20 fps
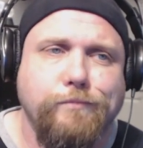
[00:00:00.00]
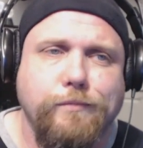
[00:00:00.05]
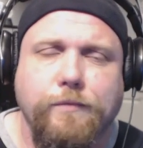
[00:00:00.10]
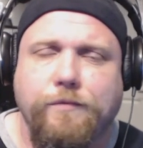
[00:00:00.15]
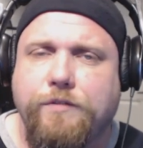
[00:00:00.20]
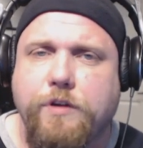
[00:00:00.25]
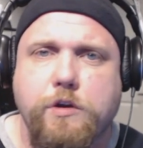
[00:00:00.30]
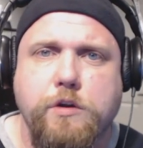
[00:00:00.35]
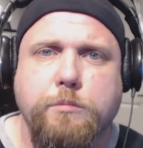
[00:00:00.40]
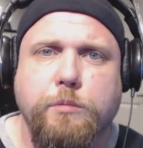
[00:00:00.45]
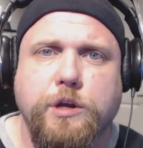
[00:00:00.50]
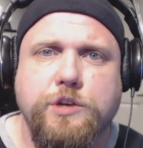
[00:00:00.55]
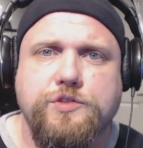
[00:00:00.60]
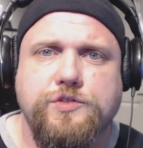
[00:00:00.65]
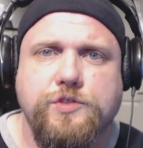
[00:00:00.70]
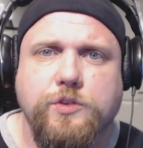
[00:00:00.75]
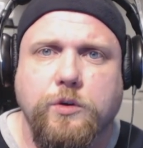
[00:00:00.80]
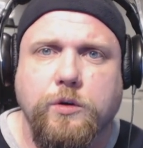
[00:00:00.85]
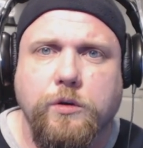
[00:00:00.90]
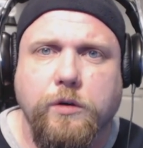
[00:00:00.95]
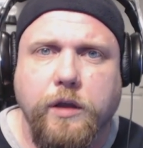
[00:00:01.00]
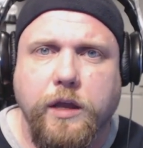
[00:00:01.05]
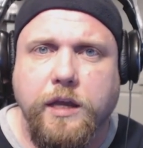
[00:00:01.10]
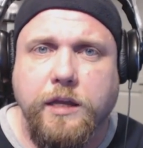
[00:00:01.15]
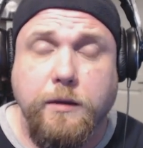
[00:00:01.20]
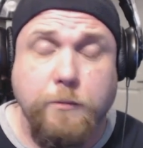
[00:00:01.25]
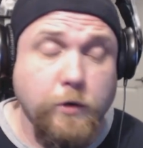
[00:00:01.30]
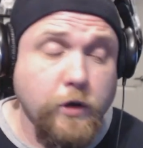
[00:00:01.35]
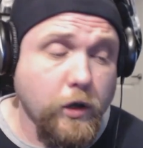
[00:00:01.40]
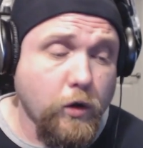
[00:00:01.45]
Very much so,
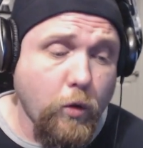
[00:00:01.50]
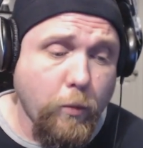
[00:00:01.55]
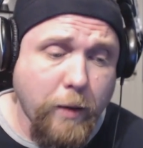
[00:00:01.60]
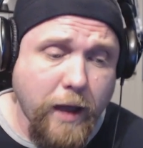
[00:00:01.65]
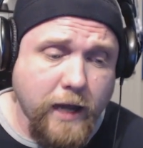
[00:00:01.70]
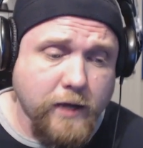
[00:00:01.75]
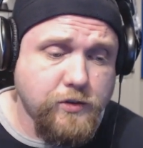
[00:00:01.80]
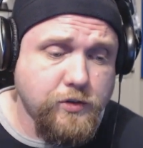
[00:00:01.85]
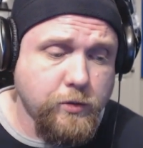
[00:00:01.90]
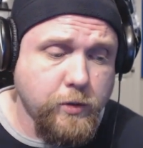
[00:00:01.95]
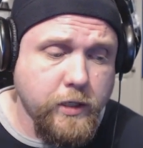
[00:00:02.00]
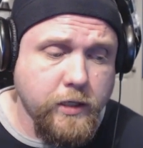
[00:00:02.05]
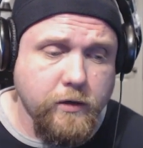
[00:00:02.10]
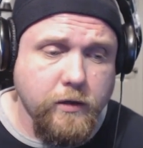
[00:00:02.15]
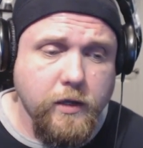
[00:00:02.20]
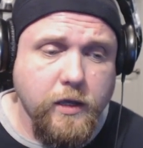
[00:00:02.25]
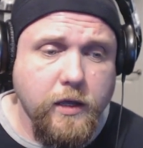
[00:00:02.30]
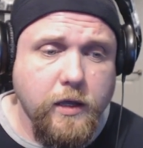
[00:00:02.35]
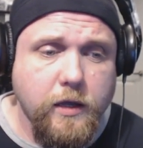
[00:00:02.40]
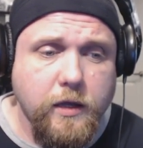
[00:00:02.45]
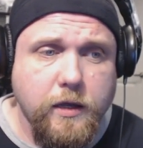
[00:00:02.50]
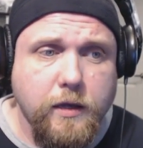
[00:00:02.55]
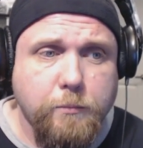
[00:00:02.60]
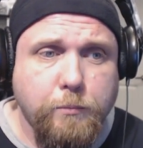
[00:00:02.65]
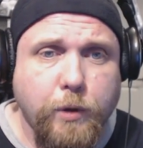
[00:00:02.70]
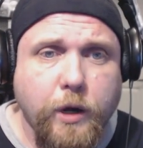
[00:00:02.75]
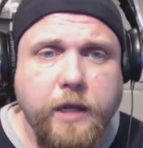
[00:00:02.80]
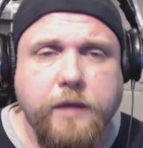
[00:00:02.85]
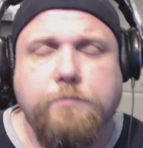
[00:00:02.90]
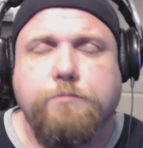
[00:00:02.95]
and I'm going to go back to it,
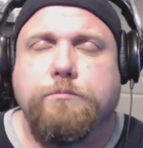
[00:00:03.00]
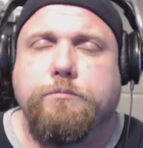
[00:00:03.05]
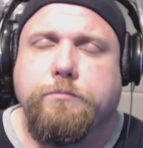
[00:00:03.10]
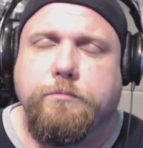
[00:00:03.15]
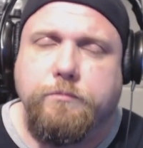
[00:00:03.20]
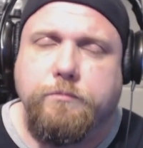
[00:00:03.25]
but